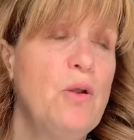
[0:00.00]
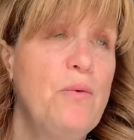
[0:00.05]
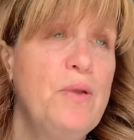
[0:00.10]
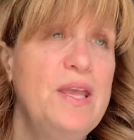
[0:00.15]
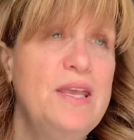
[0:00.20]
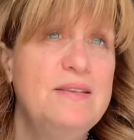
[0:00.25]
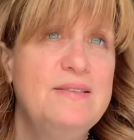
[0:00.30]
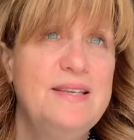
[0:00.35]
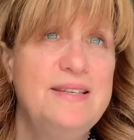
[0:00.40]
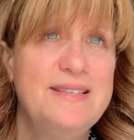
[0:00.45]

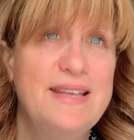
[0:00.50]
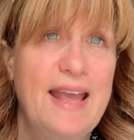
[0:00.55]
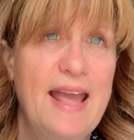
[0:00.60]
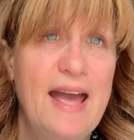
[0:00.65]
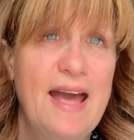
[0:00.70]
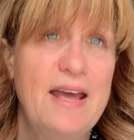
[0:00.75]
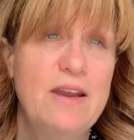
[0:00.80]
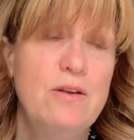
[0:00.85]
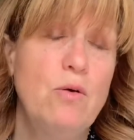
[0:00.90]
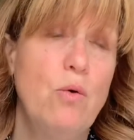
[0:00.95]
easy to
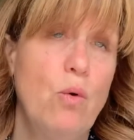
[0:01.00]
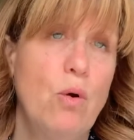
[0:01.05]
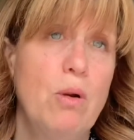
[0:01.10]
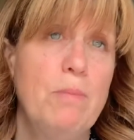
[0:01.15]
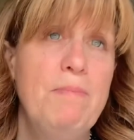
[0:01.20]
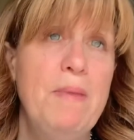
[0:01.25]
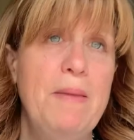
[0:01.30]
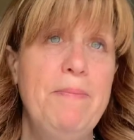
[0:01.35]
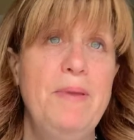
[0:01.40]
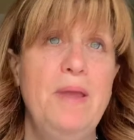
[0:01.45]
get, or
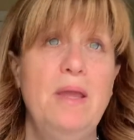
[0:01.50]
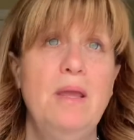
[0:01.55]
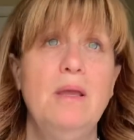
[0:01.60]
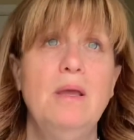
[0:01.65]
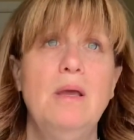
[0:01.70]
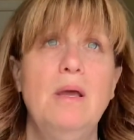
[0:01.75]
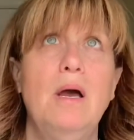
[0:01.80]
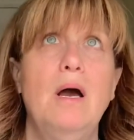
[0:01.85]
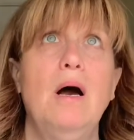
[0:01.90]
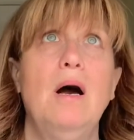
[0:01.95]
maybe
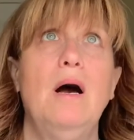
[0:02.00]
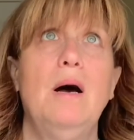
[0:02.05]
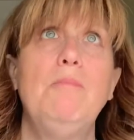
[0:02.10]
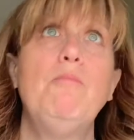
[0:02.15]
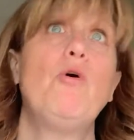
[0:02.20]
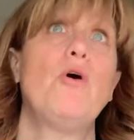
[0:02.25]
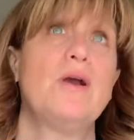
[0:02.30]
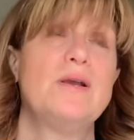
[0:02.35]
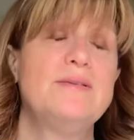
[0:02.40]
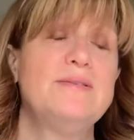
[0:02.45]

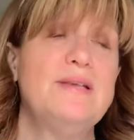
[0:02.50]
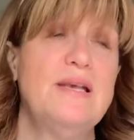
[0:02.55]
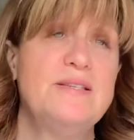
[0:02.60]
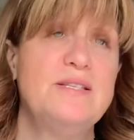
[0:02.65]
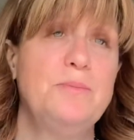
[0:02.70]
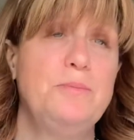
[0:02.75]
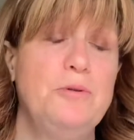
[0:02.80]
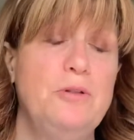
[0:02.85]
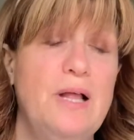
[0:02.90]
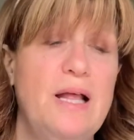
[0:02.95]
more
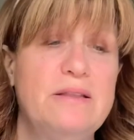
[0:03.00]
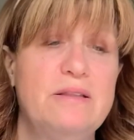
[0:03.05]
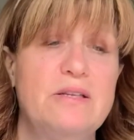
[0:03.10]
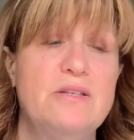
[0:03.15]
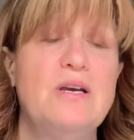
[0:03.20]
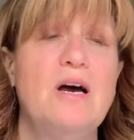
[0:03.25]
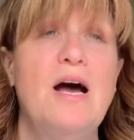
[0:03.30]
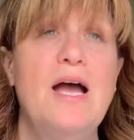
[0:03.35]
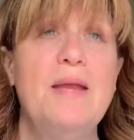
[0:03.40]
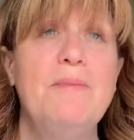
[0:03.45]
accessible at the
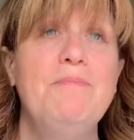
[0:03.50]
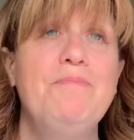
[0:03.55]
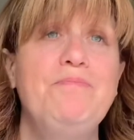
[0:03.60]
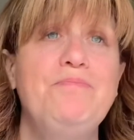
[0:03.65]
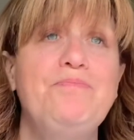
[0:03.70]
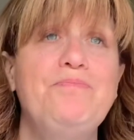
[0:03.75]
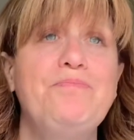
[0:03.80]
time.